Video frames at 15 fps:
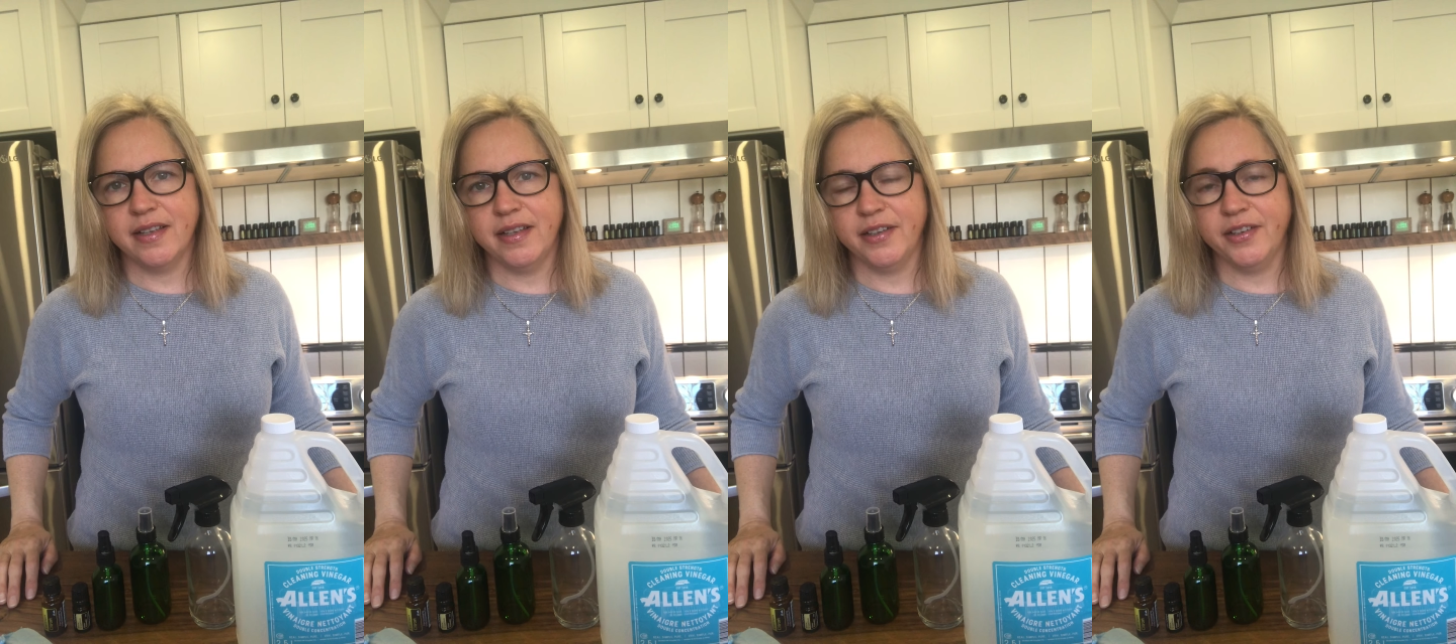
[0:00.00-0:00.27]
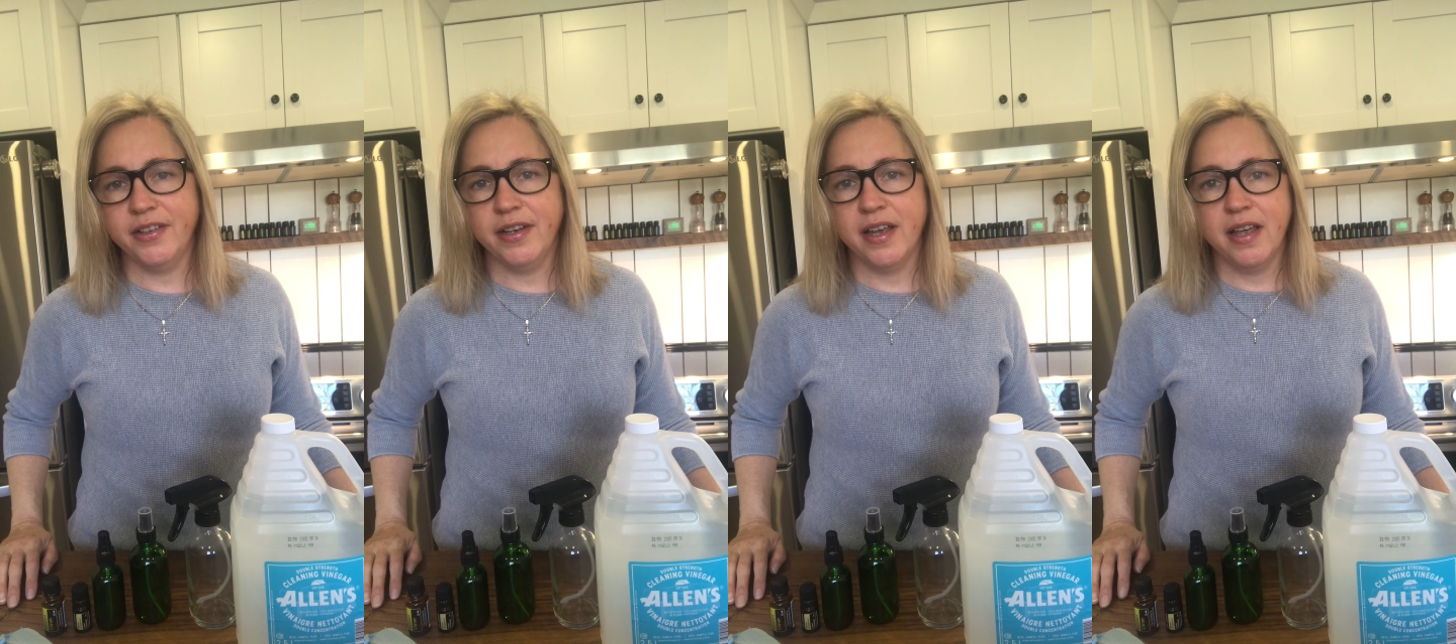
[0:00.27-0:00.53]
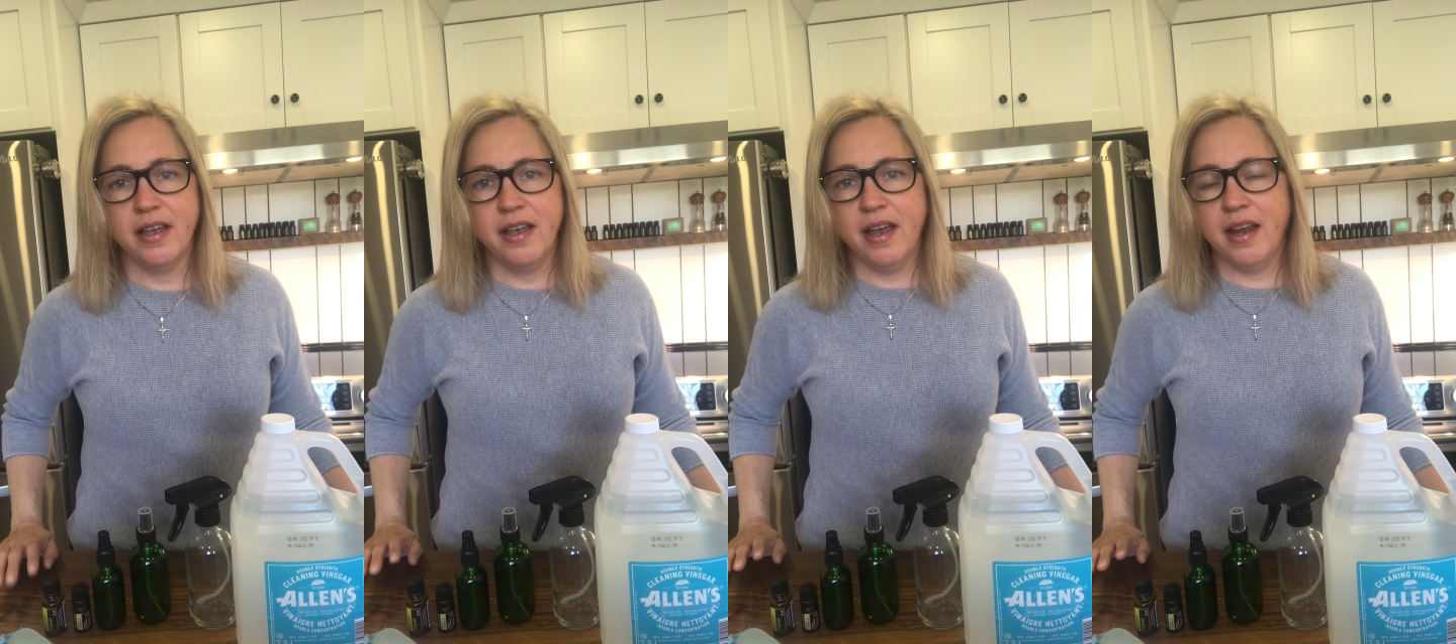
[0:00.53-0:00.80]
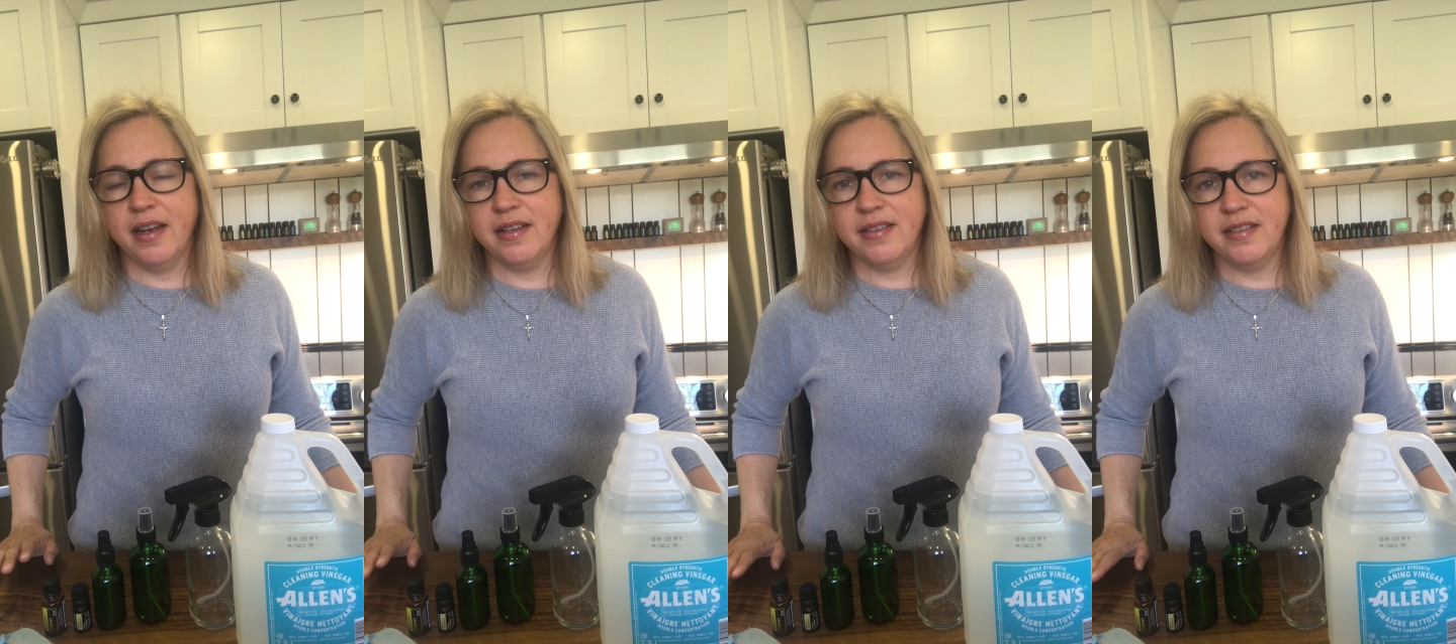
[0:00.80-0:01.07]
cleaner
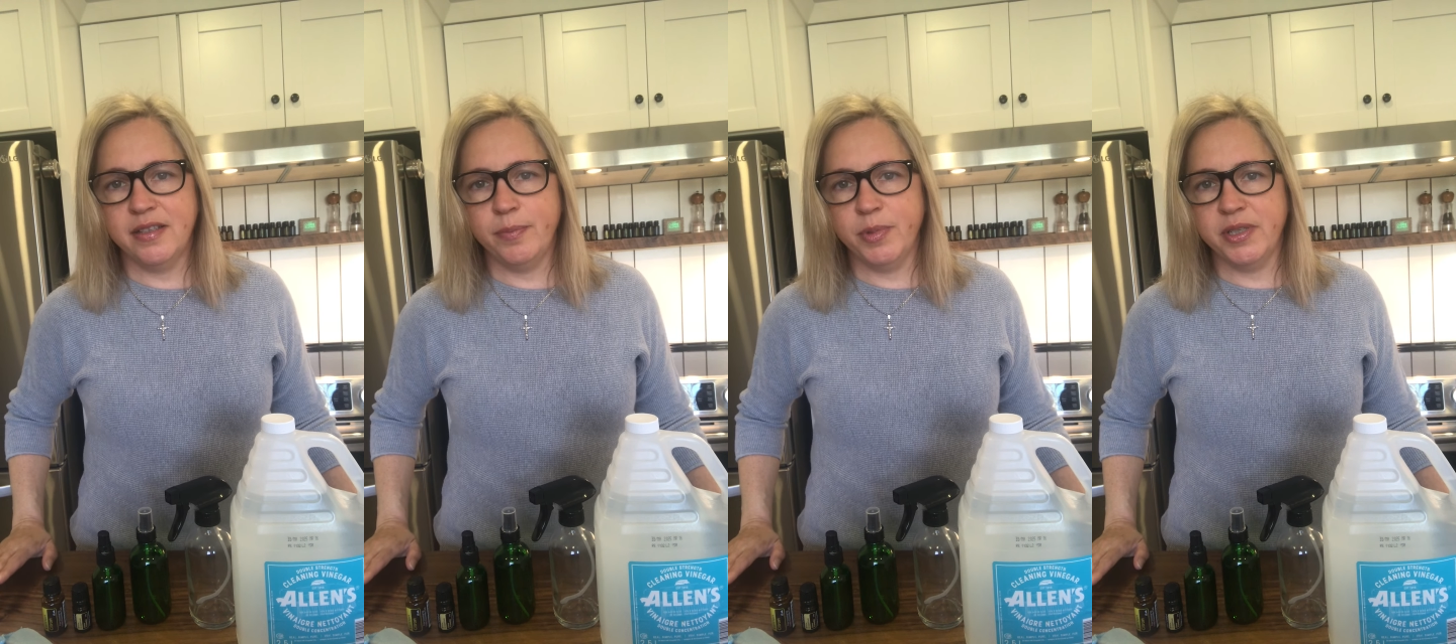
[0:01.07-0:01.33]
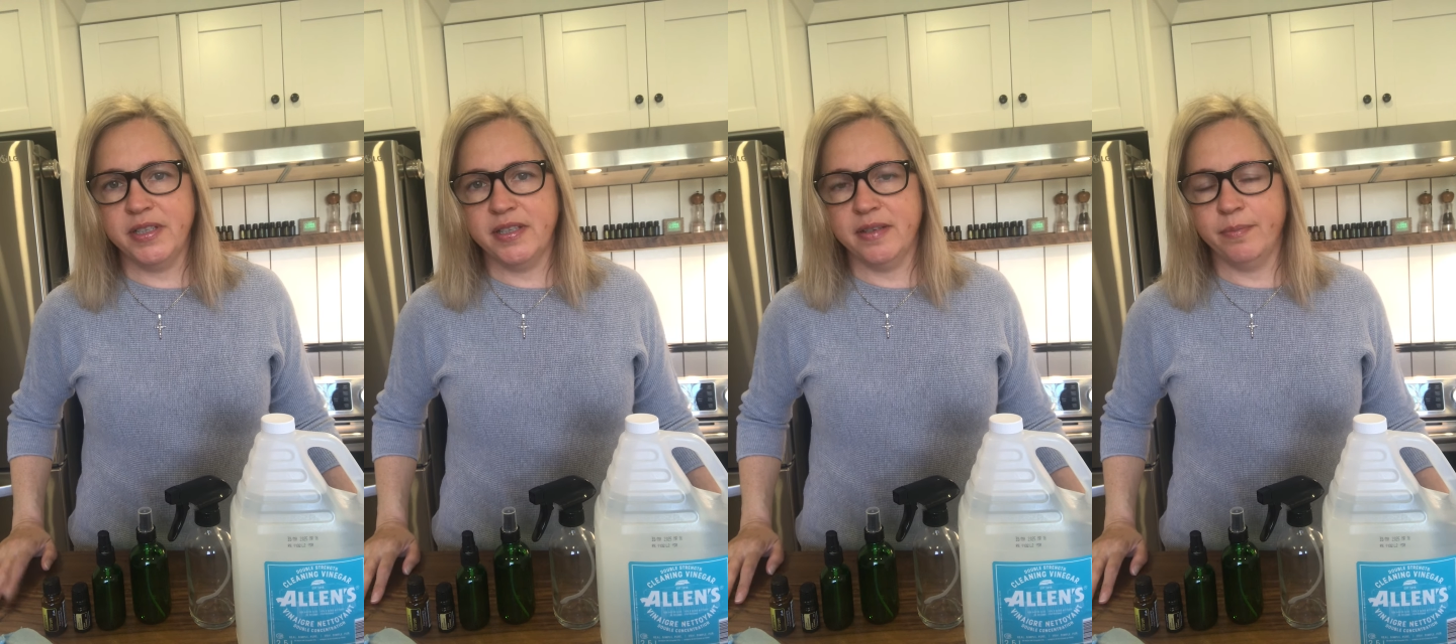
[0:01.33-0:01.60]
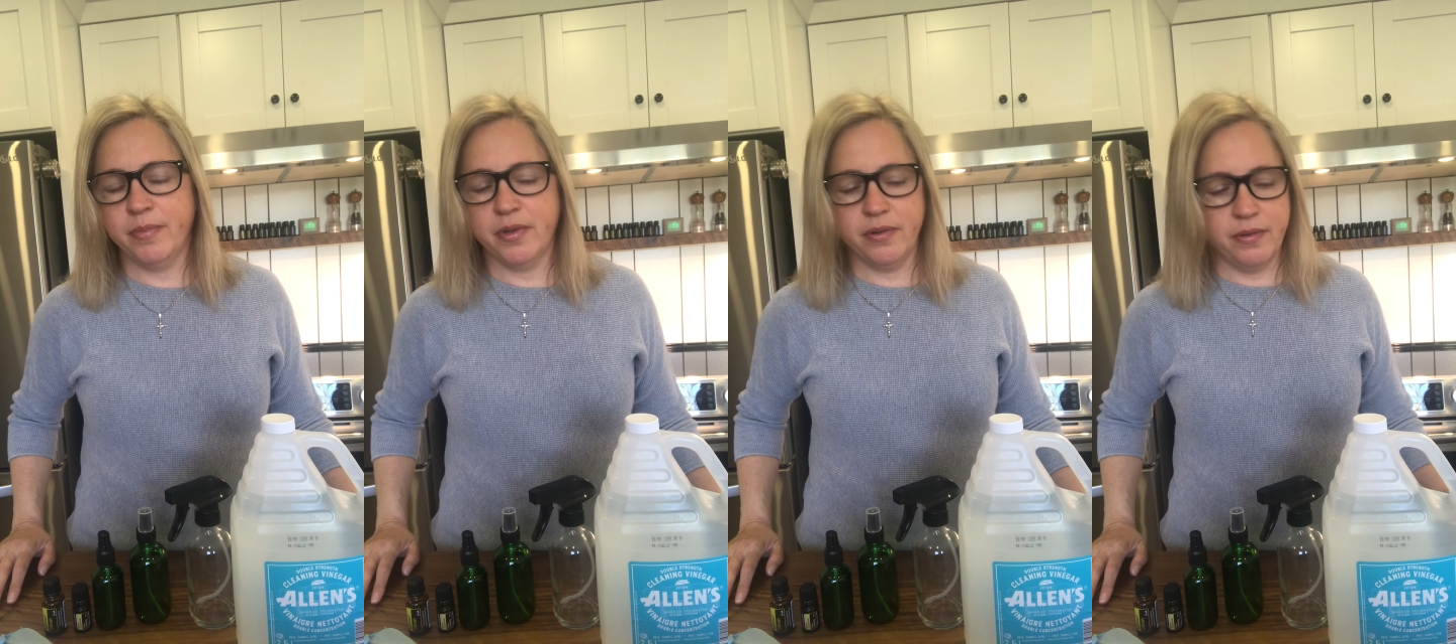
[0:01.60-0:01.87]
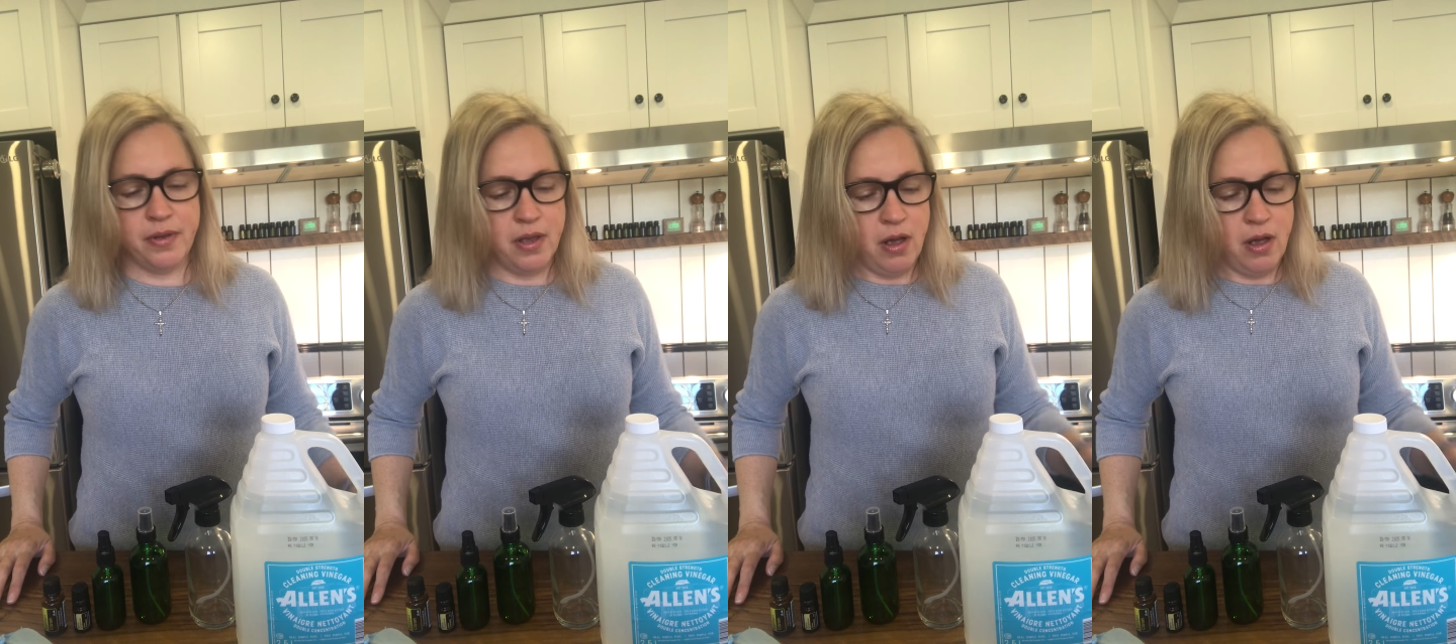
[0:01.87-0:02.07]
and it's super simple.